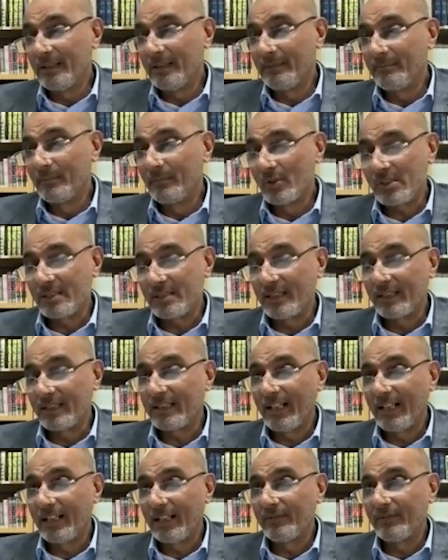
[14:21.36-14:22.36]
Musnad
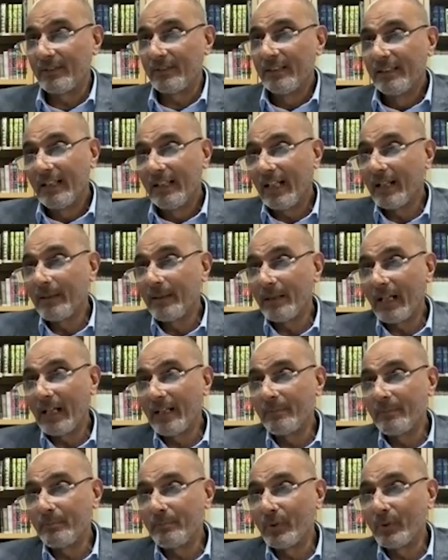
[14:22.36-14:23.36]
kind of
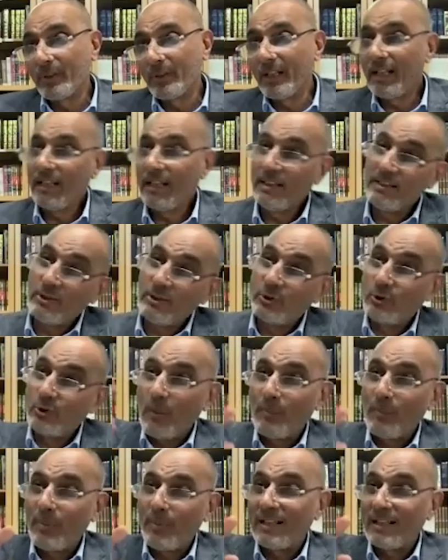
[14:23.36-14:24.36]
and put it into
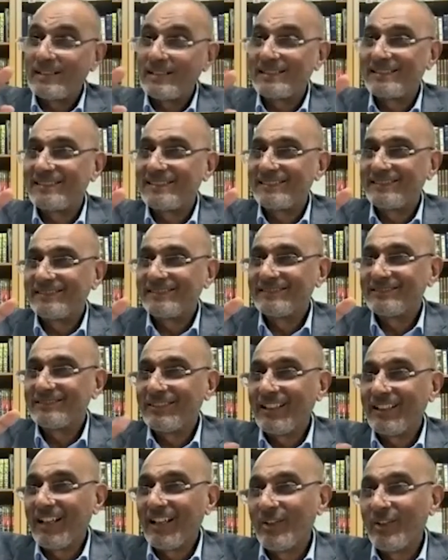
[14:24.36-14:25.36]
topics. So
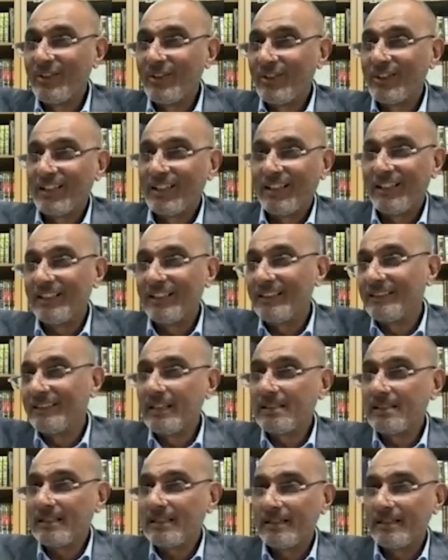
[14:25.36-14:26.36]
now
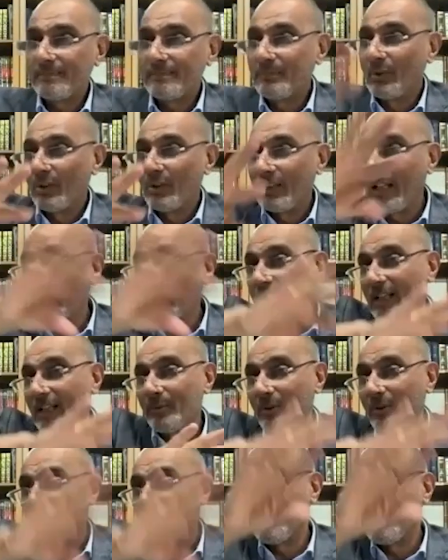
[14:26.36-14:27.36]
it's more like
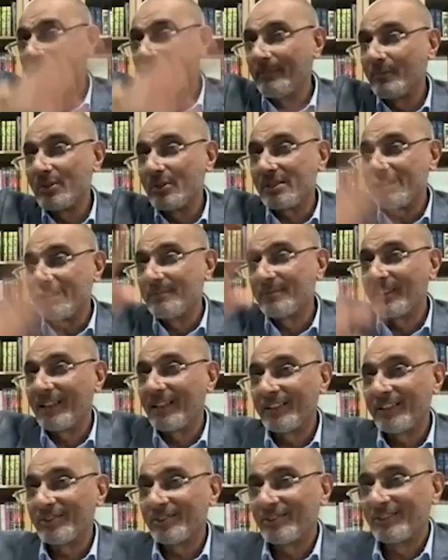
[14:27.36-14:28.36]
Al-Bukhari and Muslim
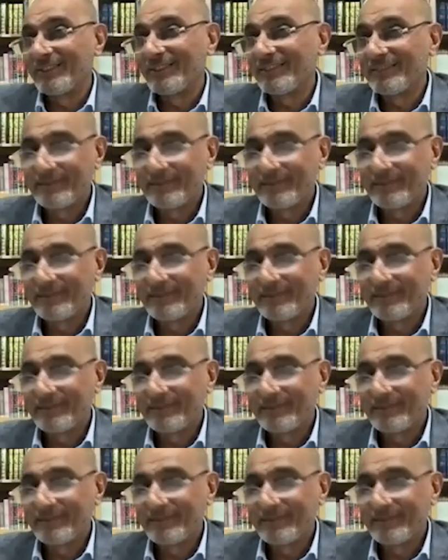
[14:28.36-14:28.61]
collection.